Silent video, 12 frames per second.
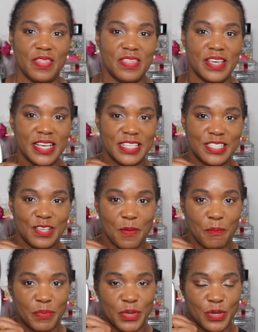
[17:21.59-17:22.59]
this
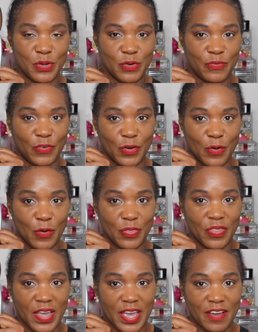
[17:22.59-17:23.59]
beautiful
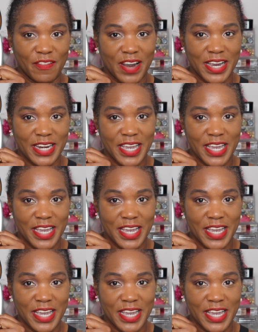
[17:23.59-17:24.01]
thing right